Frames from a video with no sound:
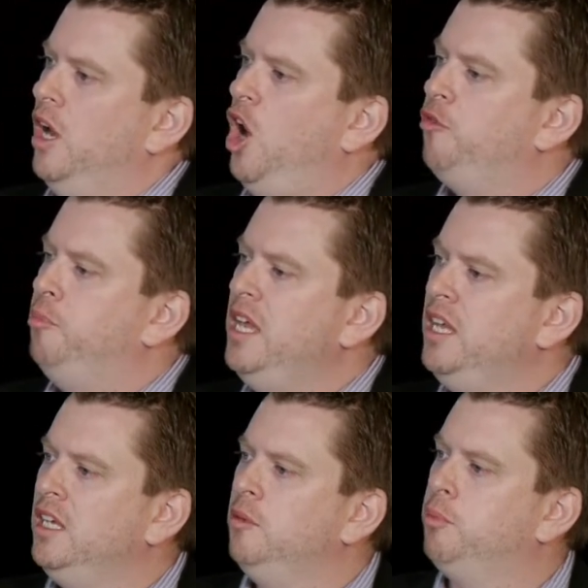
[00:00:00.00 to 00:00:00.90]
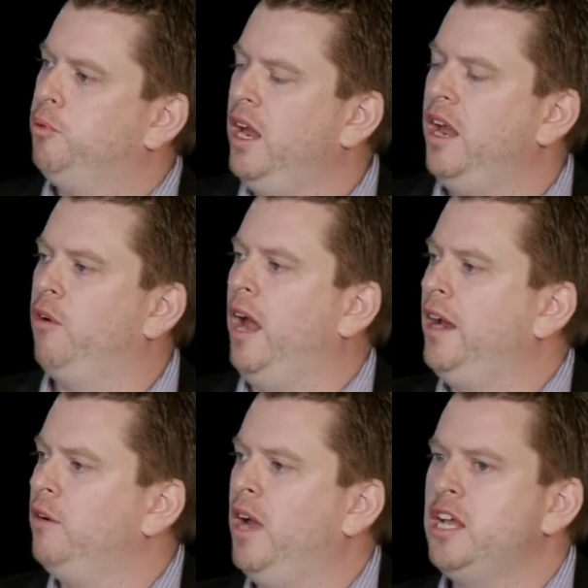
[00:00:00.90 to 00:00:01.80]
of being in prayer or
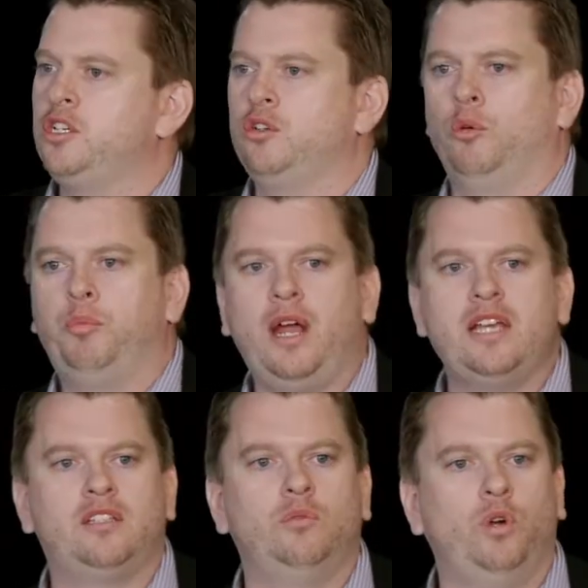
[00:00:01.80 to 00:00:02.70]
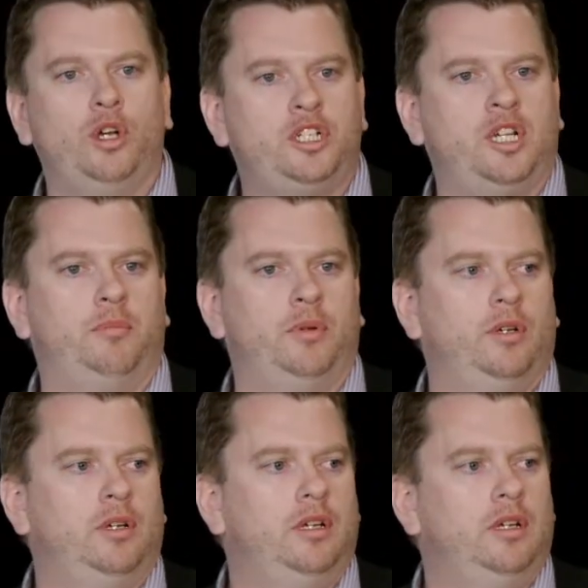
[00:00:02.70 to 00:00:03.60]
adoration or praise and worship,
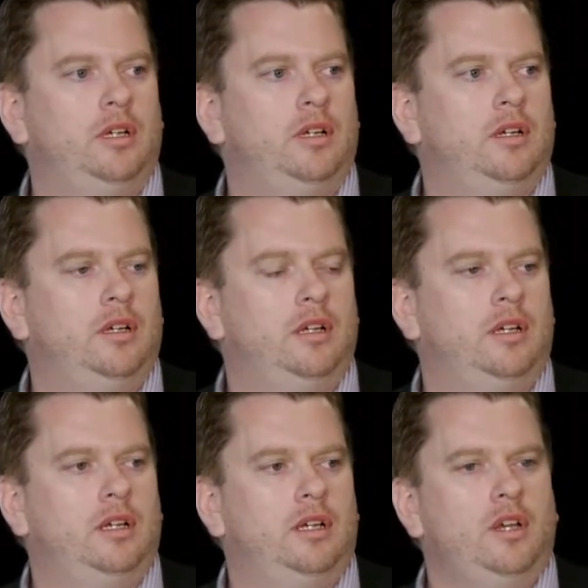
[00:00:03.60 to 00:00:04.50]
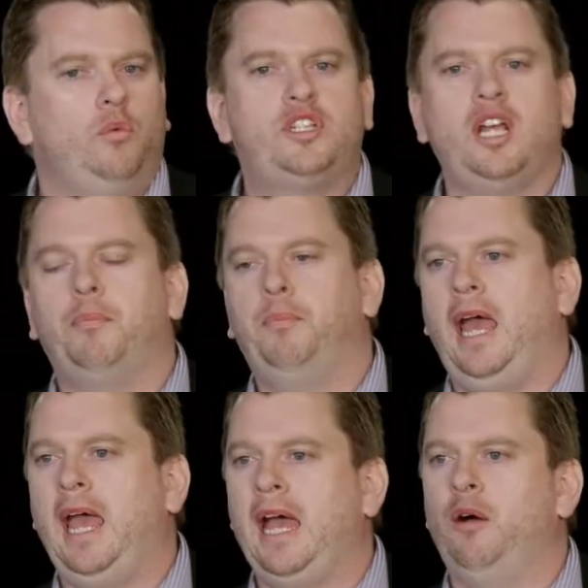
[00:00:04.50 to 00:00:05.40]
which are
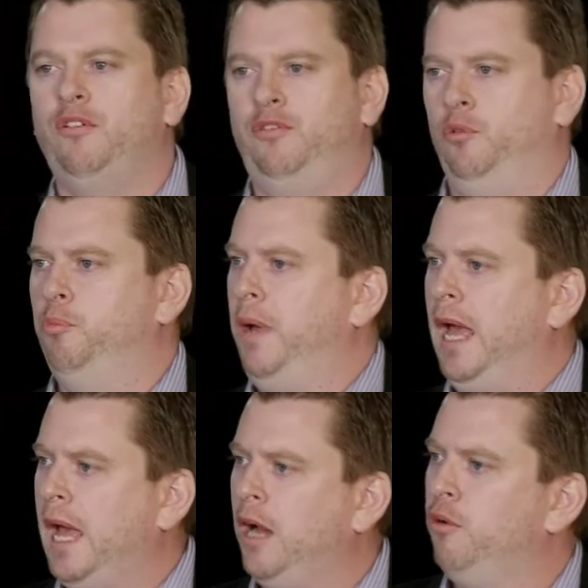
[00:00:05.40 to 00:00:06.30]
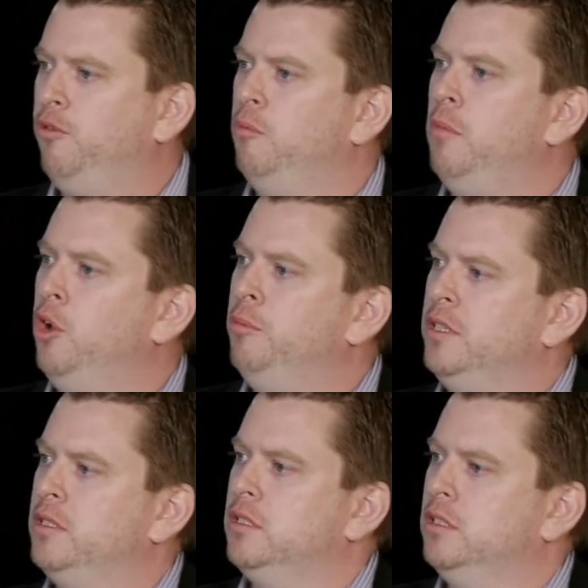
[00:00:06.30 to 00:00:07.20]
powerful, powerful
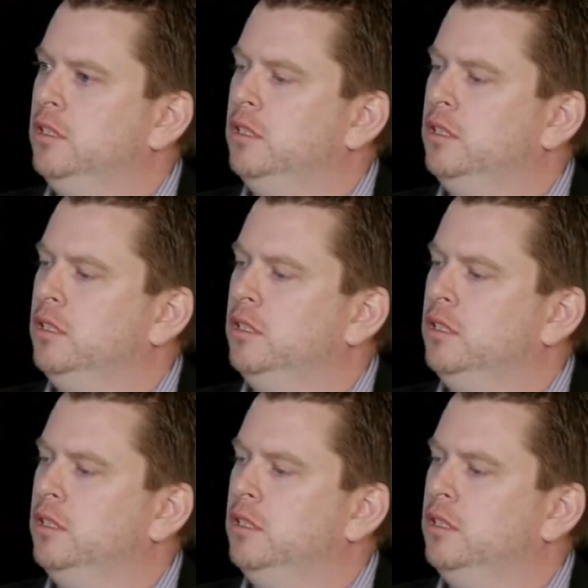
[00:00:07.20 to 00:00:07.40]
moments.